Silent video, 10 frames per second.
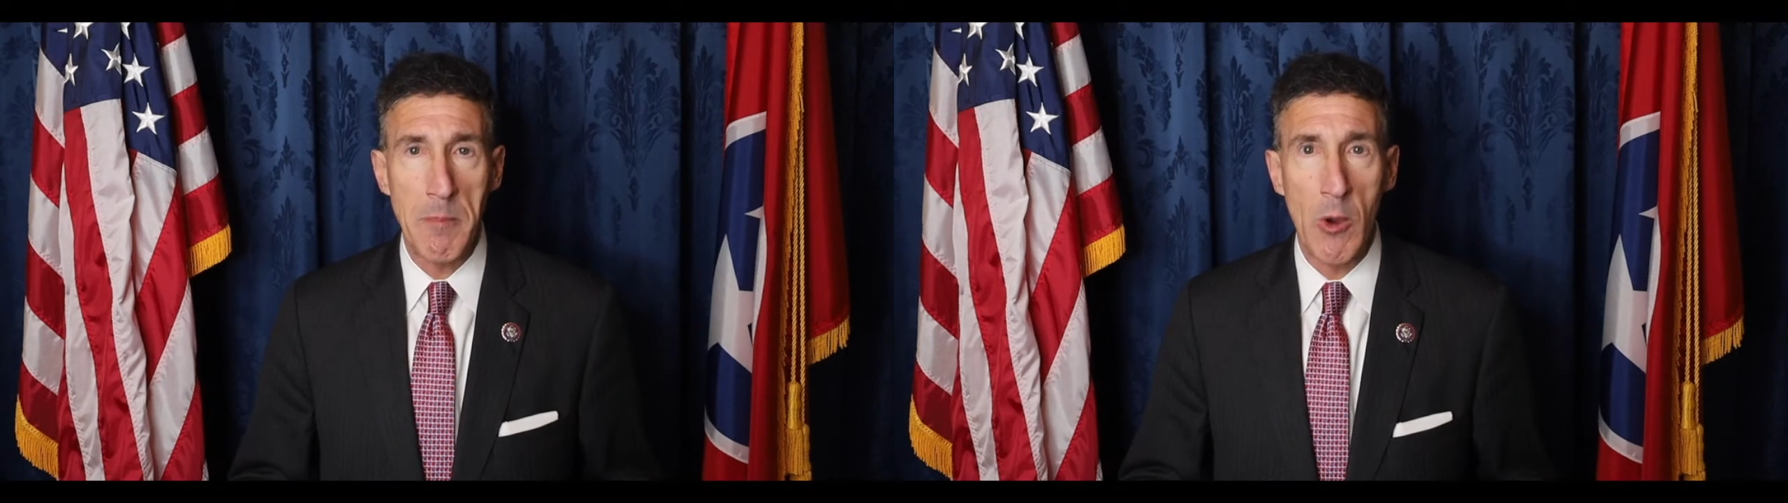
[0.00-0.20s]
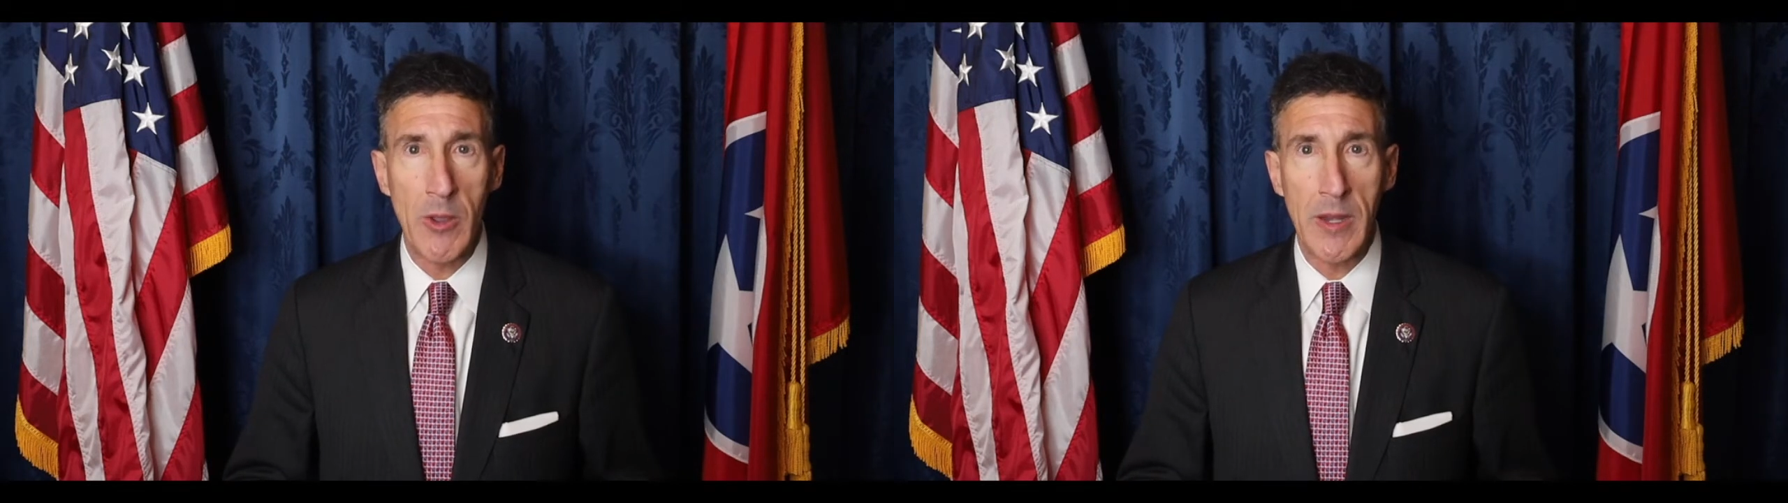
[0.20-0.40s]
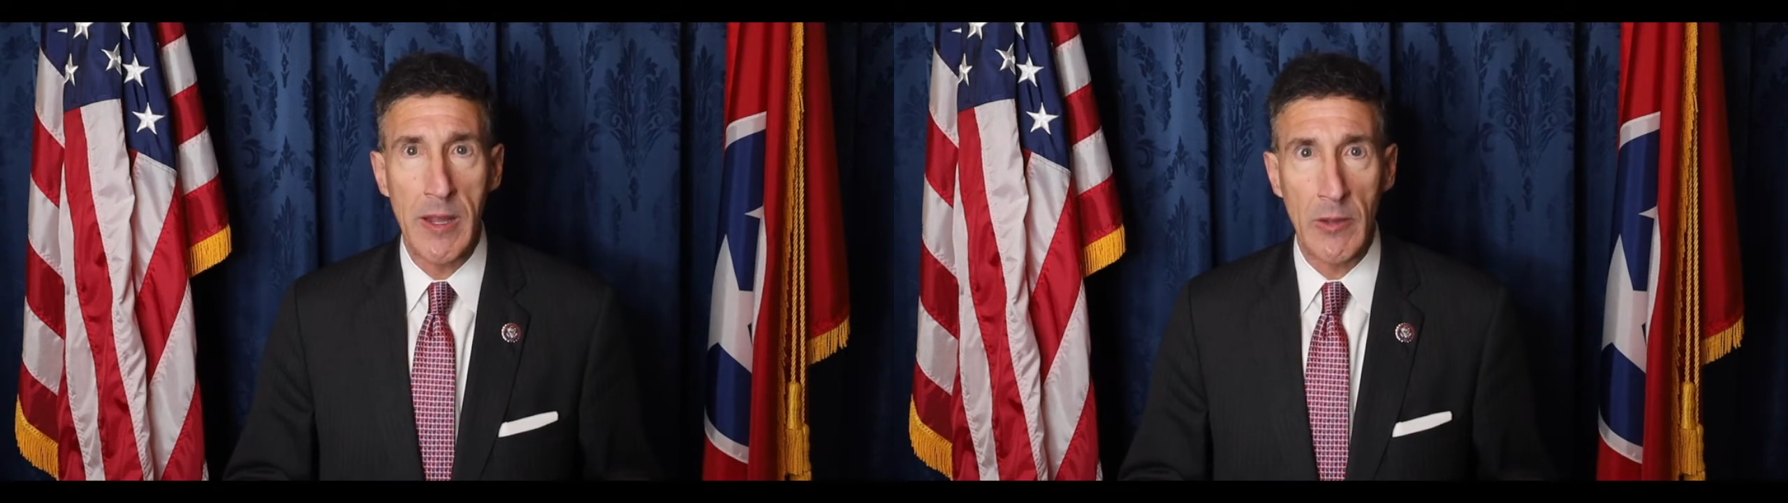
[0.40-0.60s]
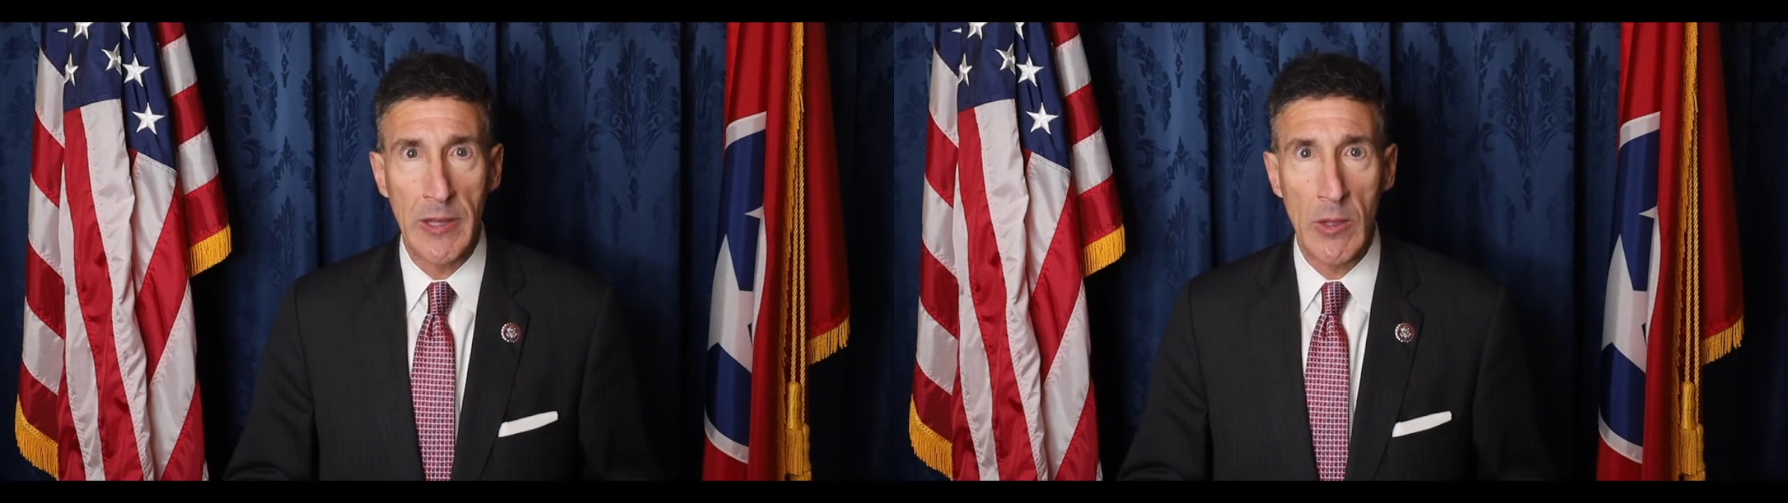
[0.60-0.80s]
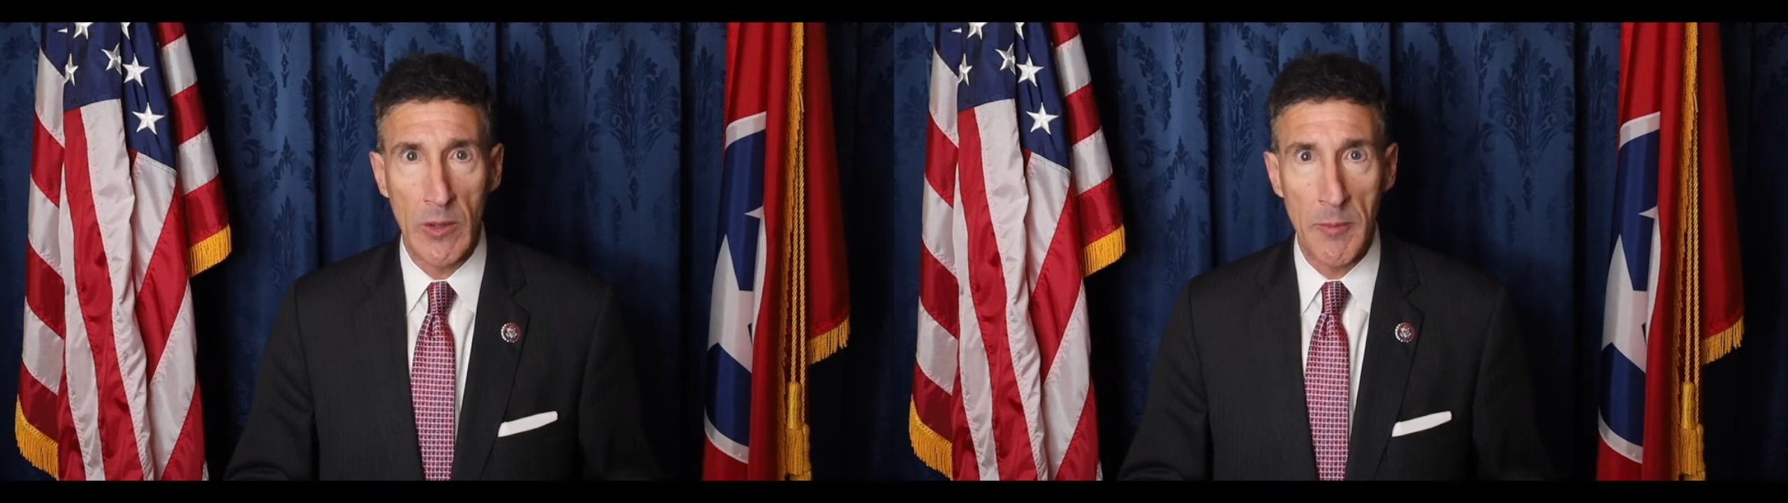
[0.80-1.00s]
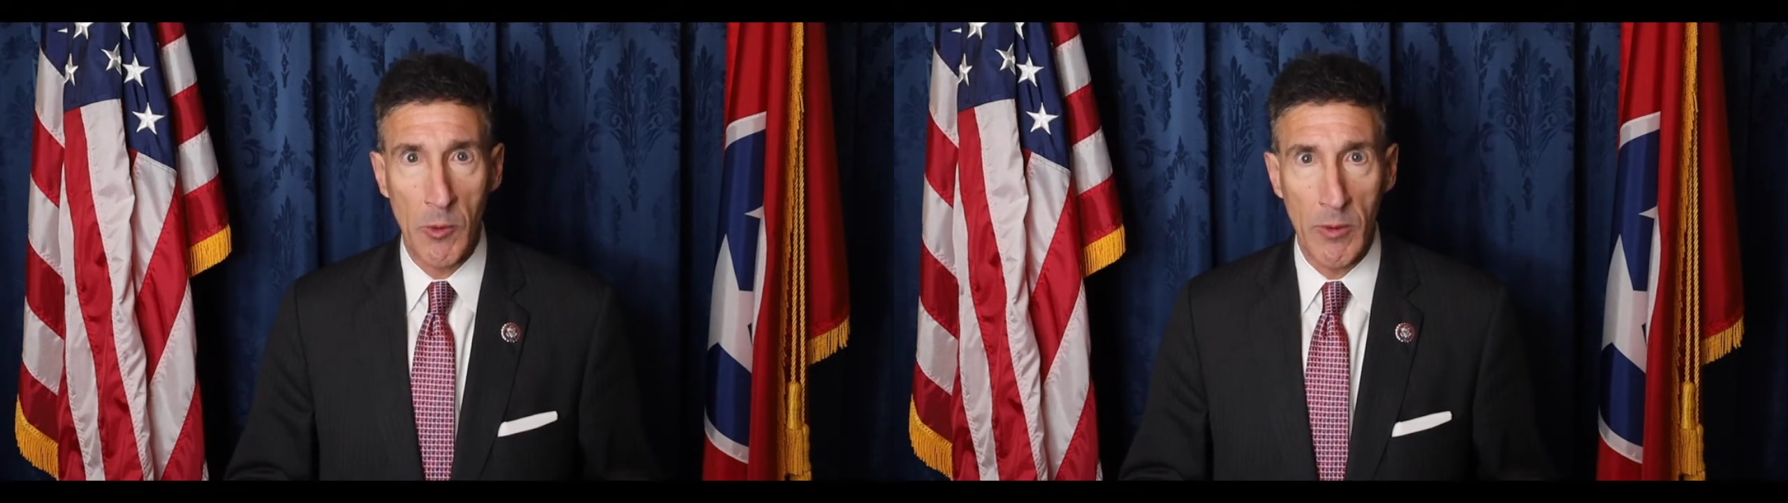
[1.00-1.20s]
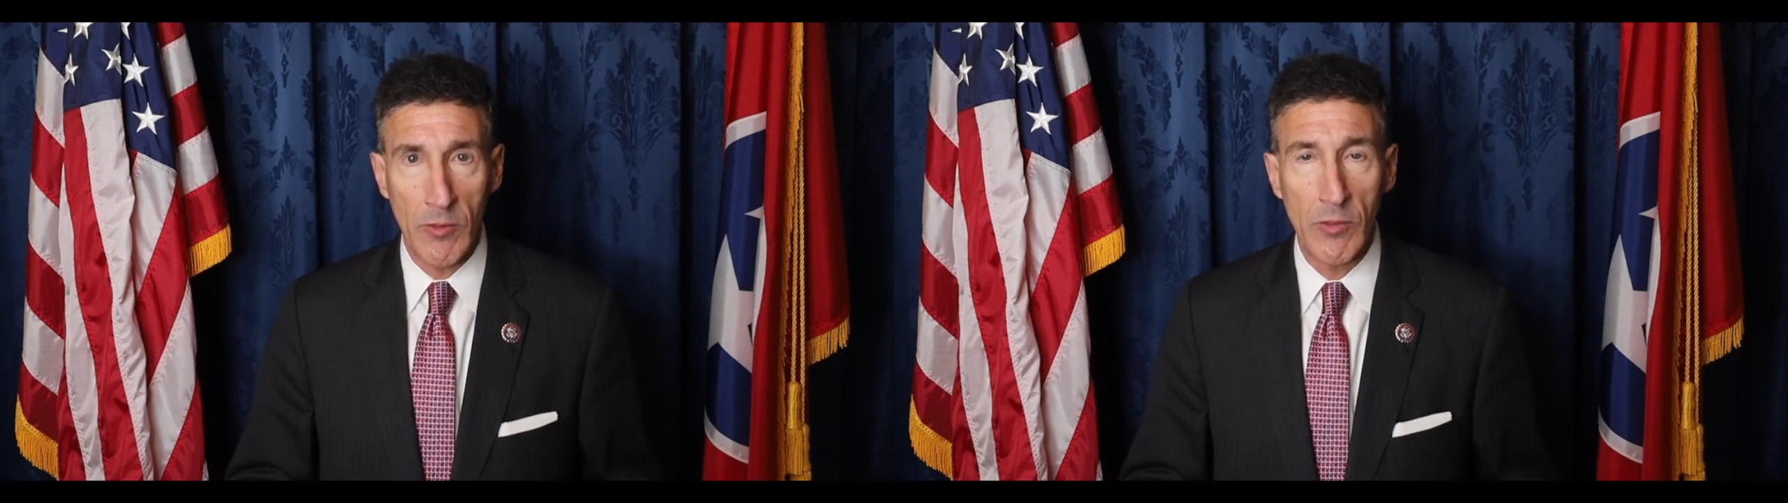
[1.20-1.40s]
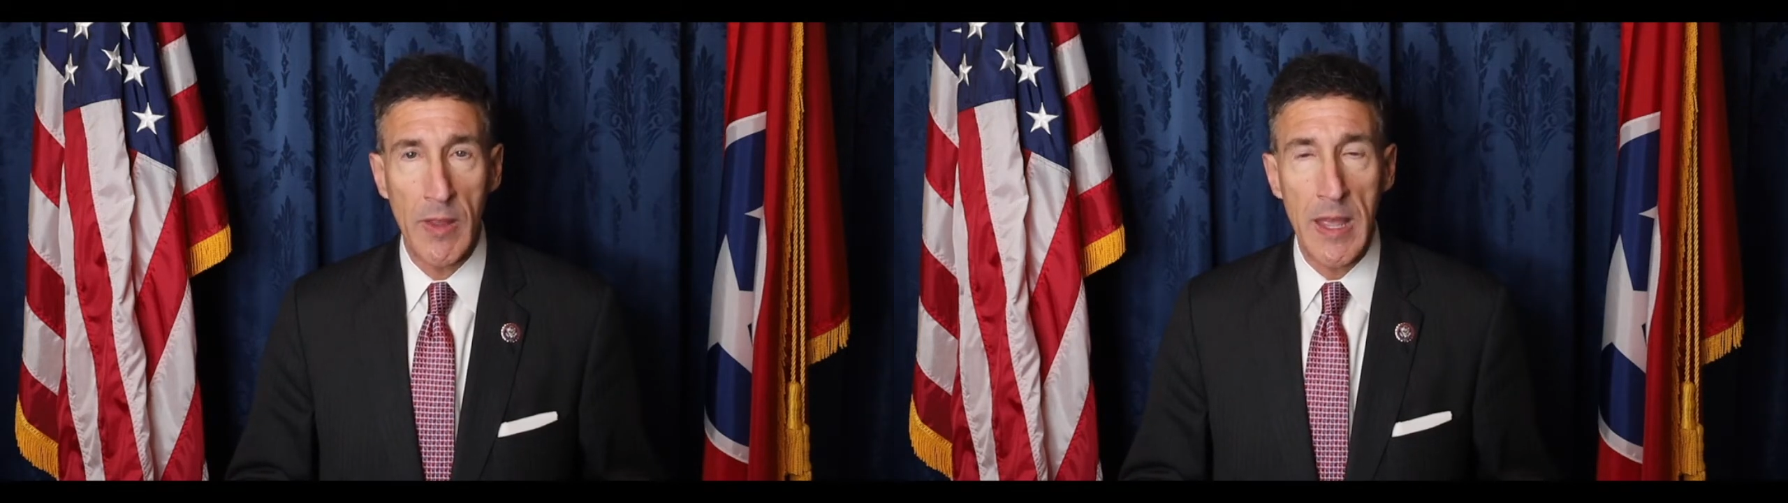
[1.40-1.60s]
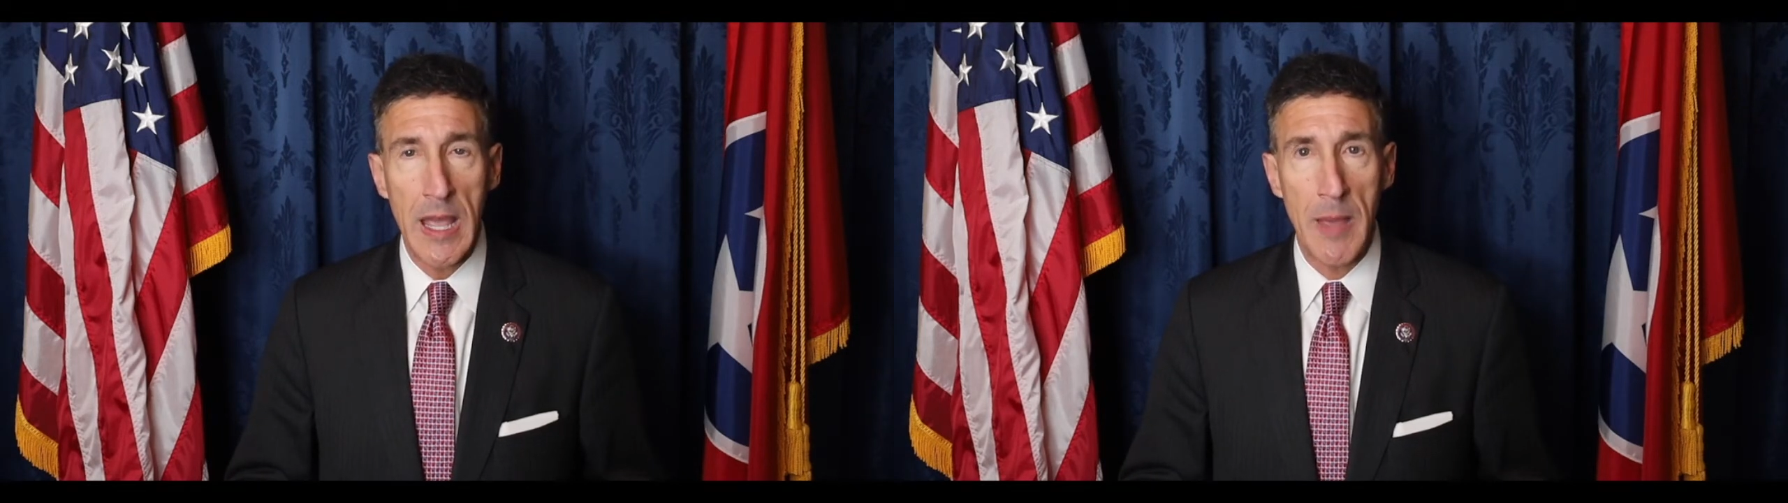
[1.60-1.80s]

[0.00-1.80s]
million illegal immigrants